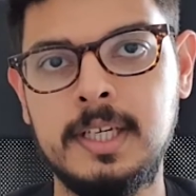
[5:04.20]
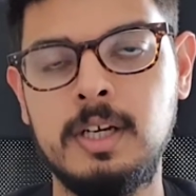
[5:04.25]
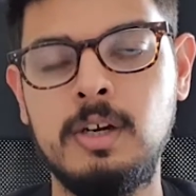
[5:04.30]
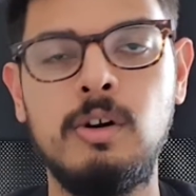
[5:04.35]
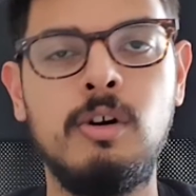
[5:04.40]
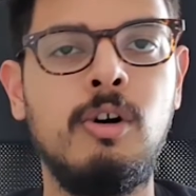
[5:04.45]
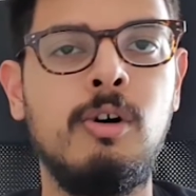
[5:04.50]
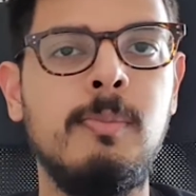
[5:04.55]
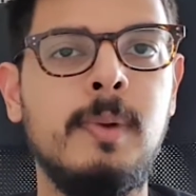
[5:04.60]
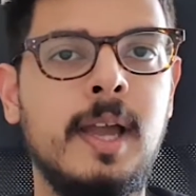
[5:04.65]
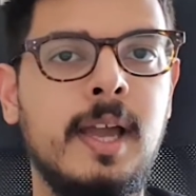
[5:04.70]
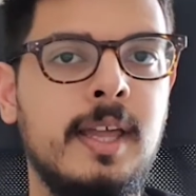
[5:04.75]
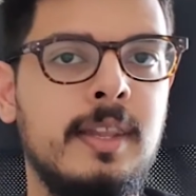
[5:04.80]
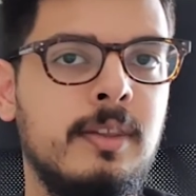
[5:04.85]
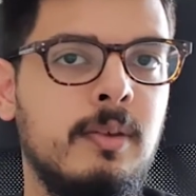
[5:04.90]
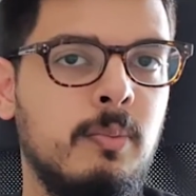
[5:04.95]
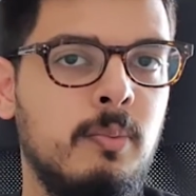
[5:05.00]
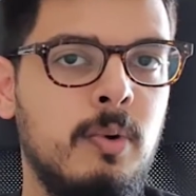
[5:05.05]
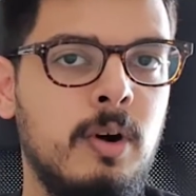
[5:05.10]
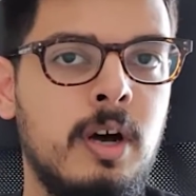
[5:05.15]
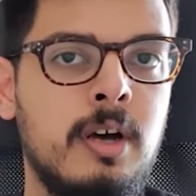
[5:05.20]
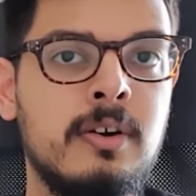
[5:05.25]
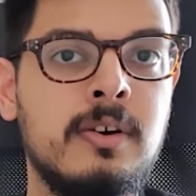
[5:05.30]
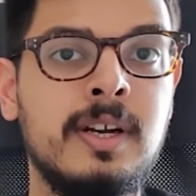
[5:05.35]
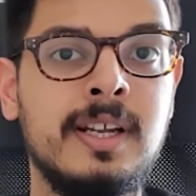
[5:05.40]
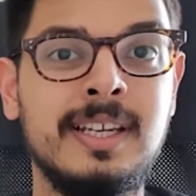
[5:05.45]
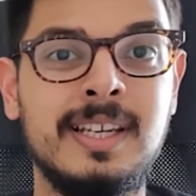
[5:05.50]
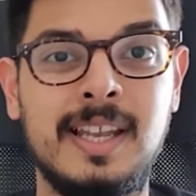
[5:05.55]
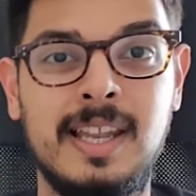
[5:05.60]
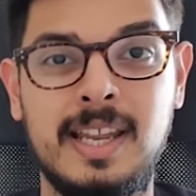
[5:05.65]
a home and the water
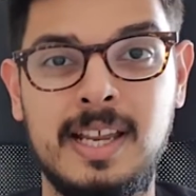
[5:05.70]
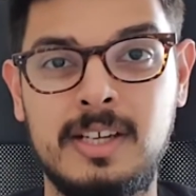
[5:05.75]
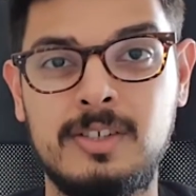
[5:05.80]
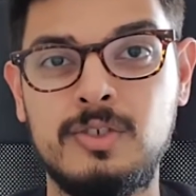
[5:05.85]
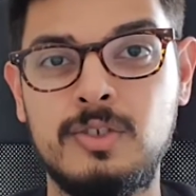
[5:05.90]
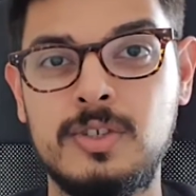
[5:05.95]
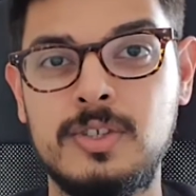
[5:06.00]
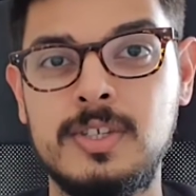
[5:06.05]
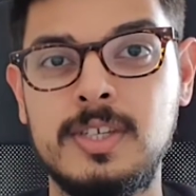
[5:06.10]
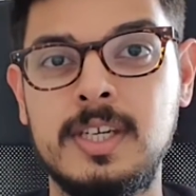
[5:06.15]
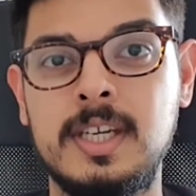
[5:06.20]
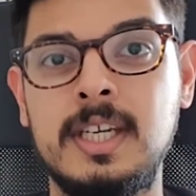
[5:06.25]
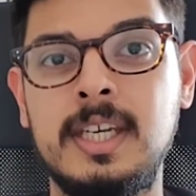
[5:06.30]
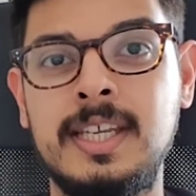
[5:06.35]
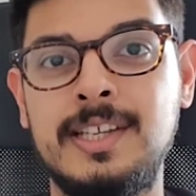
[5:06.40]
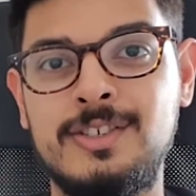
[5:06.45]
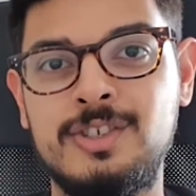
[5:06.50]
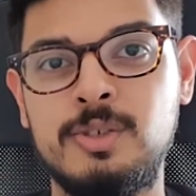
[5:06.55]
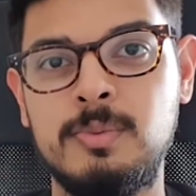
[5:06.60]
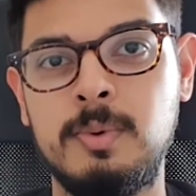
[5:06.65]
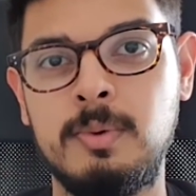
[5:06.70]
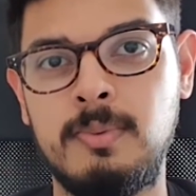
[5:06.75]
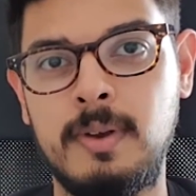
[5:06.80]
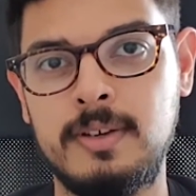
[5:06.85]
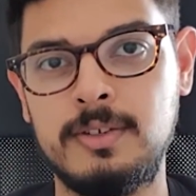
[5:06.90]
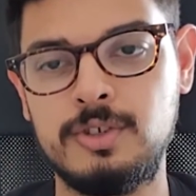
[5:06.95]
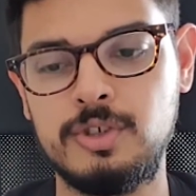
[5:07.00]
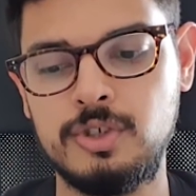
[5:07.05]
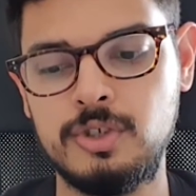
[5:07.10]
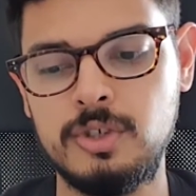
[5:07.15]
and electricity needs to be
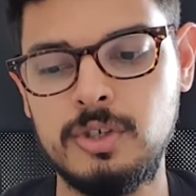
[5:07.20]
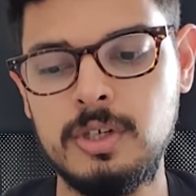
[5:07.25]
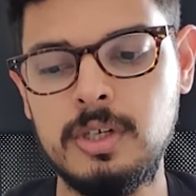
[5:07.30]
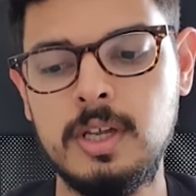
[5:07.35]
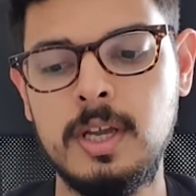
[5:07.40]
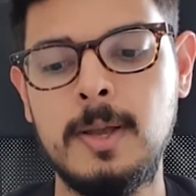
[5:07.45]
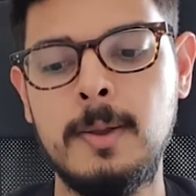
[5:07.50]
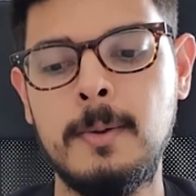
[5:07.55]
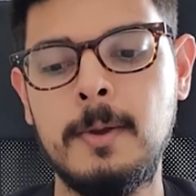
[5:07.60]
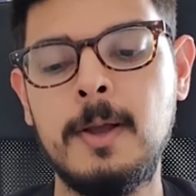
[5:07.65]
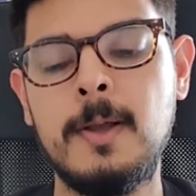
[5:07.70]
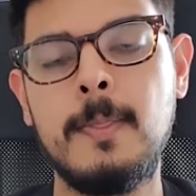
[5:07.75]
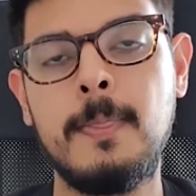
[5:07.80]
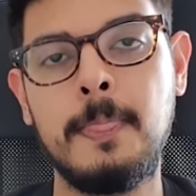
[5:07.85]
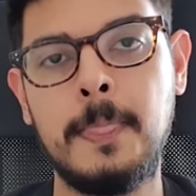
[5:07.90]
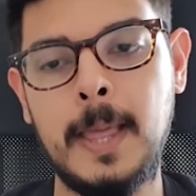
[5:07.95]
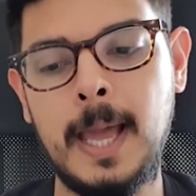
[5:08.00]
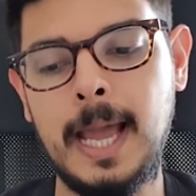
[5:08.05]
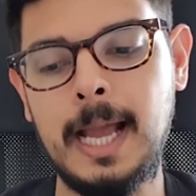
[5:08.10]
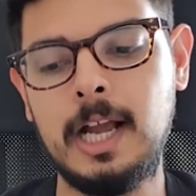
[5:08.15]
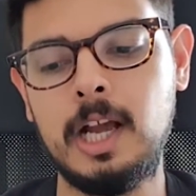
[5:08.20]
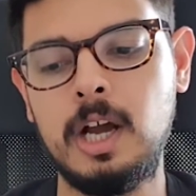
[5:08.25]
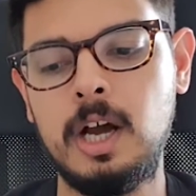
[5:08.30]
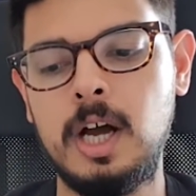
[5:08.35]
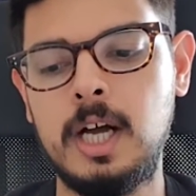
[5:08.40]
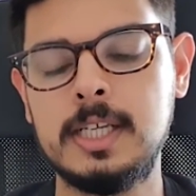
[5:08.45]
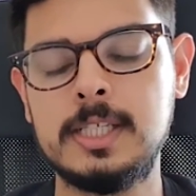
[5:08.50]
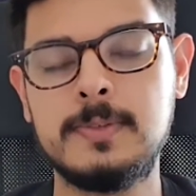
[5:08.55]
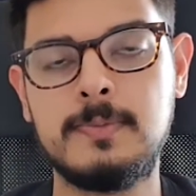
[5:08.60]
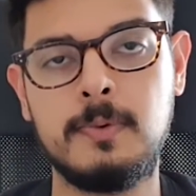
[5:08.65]
registered. That
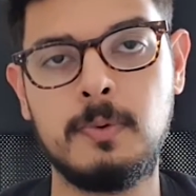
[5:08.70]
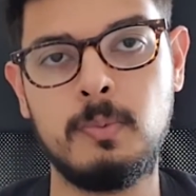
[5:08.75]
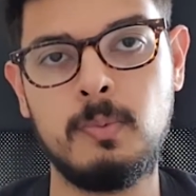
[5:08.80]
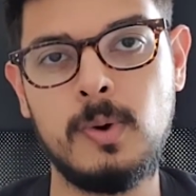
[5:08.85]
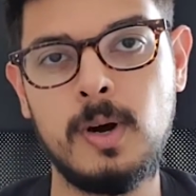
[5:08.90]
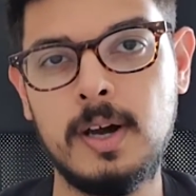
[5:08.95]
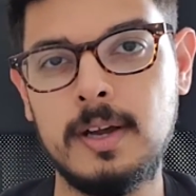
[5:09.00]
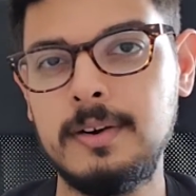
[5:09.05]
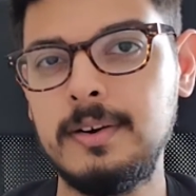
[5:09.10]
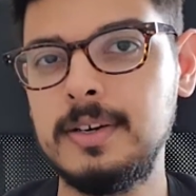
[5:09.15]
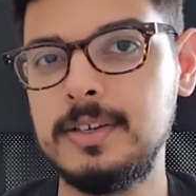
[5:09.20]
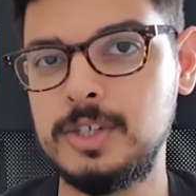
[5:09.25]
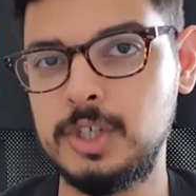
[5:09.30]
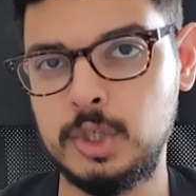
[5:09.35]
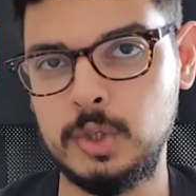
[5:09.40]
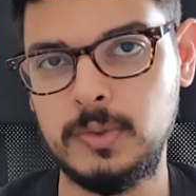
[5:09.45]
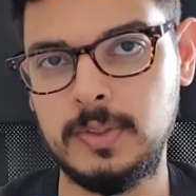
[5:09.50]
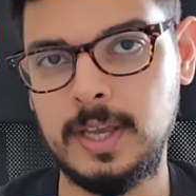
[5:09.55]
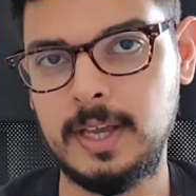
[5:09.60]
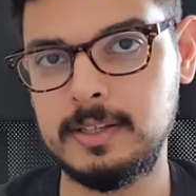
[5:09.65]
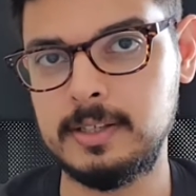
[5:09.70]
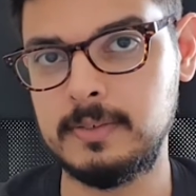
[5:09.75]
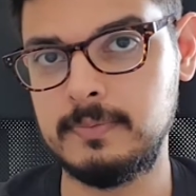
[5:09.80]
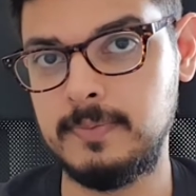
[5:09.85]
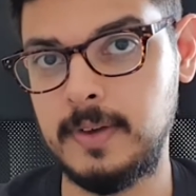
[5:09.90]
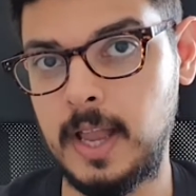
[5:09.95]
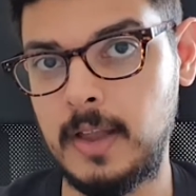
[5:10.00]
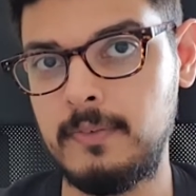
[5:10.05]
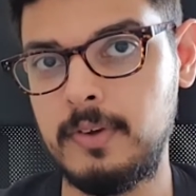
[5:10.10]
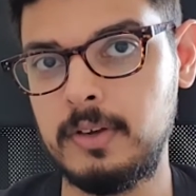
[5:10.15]
cost for water is
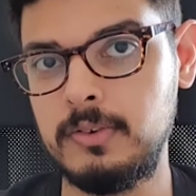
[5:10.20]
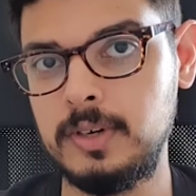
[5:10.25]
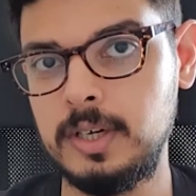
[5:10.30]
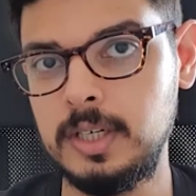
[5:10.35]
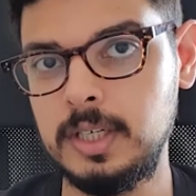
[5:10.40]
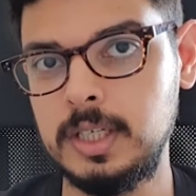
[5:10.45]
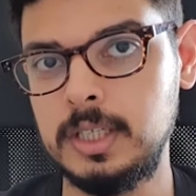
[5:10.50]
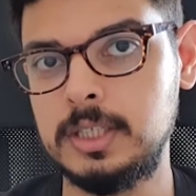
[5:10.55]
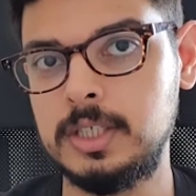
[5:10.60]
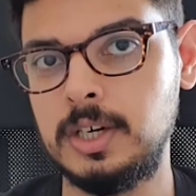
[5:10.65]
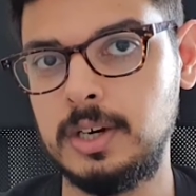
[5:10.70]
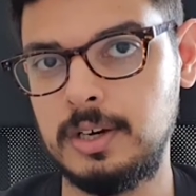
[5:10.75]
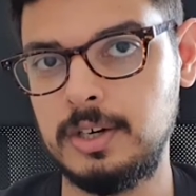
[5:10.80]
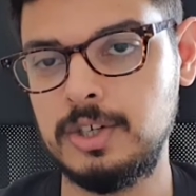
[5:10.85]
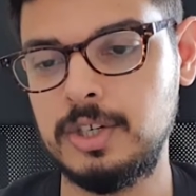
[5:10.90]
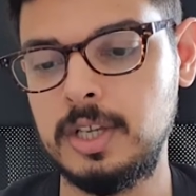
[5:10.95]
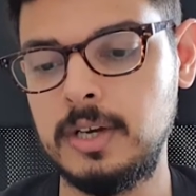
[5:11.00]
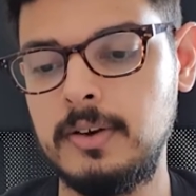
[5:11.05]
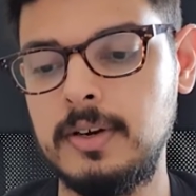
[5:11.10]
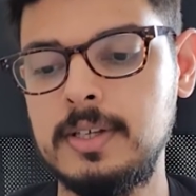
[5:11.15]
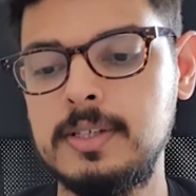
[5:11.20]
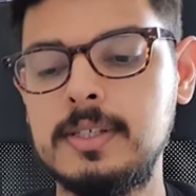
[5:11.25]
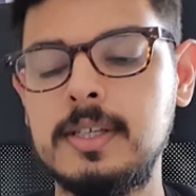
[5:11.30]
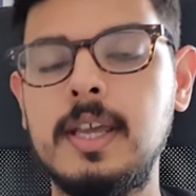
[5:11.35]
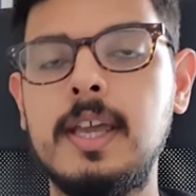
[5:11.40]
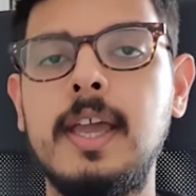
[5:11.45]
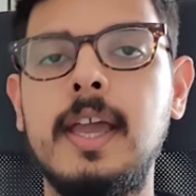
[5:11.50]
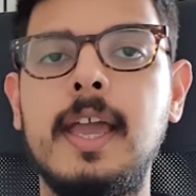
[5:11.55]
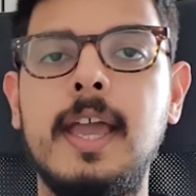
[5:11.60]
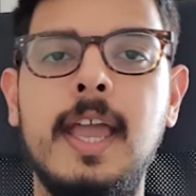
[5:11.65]
2,500 Turkish liras,
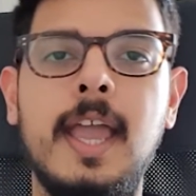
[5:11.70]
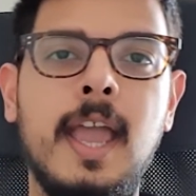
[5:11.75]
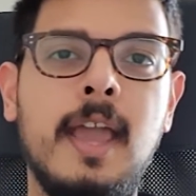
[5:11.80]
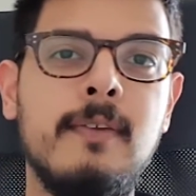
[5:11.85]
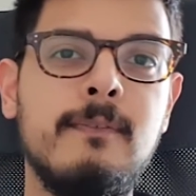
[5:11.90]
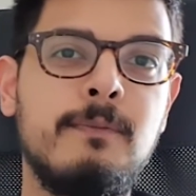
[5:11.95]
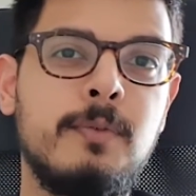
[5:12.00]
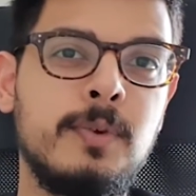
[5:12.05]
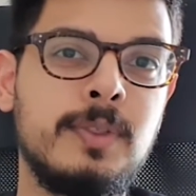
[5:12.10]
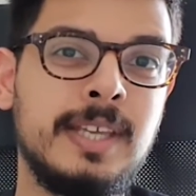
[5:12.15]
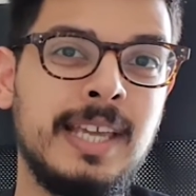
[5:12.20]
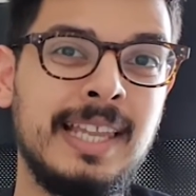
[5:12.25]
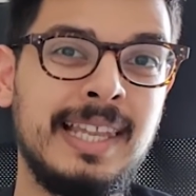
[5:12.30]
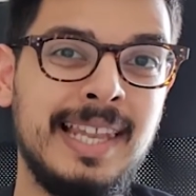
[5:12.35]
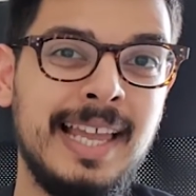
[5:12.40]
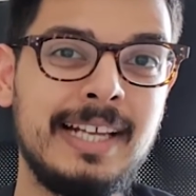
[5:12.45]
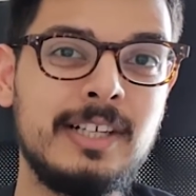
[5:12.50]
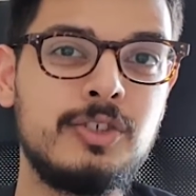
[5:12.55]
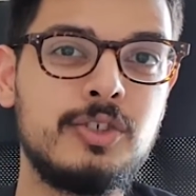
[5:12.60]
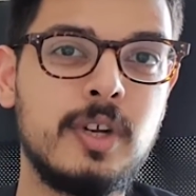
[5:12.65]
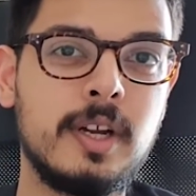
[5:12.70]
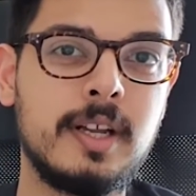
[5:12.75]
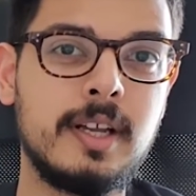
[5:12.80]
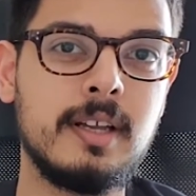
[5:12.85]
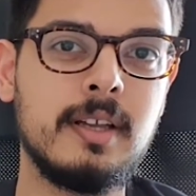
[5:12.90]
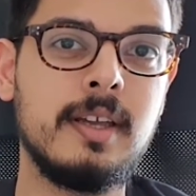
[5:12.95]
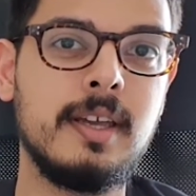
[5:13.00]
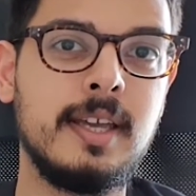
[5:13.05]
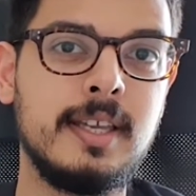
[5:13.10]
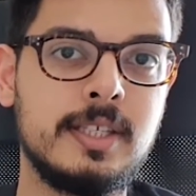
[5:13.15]
and for the electric
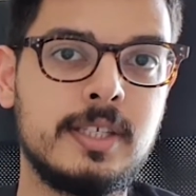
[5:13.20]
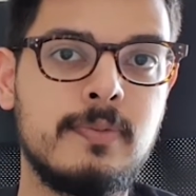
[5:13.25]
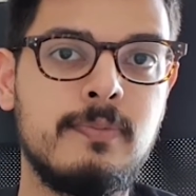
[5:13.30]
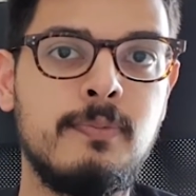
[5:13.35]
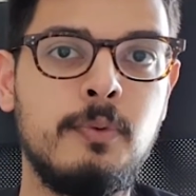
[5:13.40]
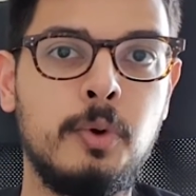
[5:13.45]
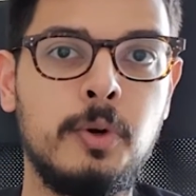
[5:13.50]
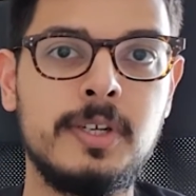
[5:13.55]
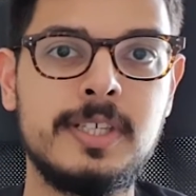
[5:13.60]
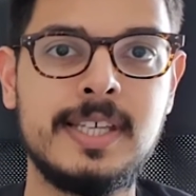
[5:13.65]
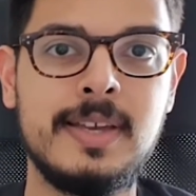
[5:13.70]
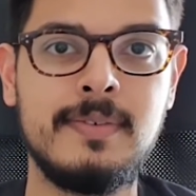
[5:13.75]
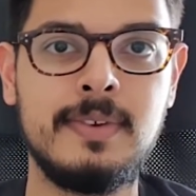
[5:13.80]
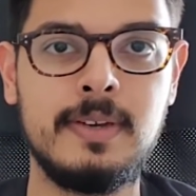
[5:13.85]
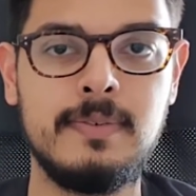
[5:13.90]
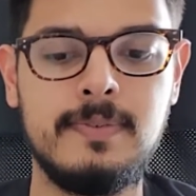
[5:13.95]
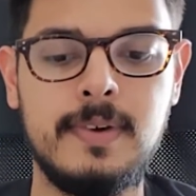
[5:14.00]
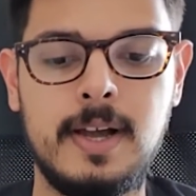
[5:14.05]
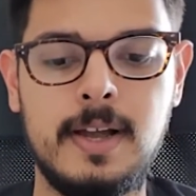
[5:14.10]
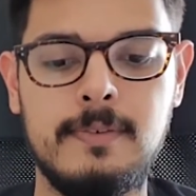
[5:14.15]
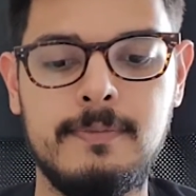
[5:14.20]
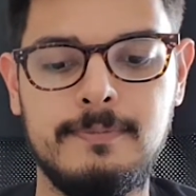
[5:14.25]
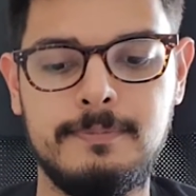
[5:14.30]
it's 475.